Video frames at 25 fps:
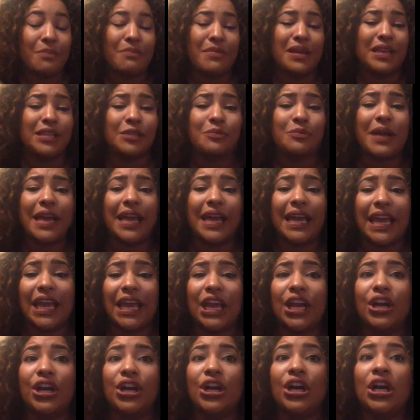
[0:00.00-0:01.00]
It makes my
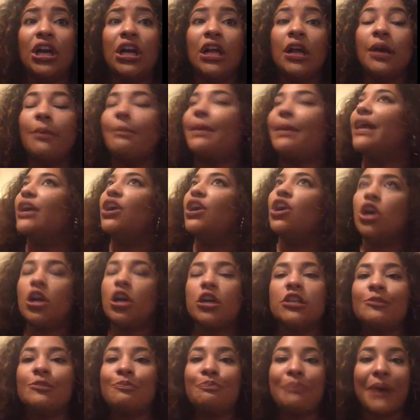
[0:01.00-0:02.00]
hair, my
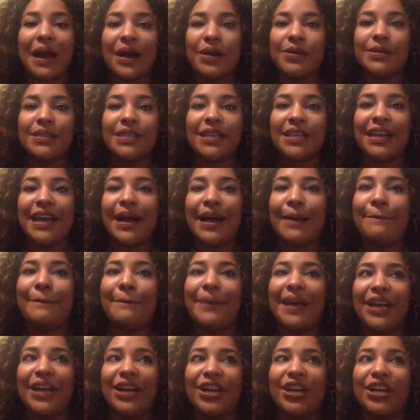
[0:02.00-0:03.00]
curls bounce a lot
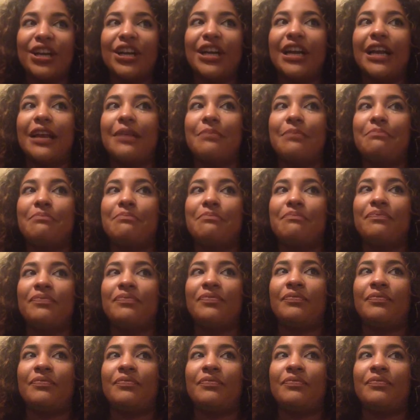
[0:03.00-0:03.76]
better.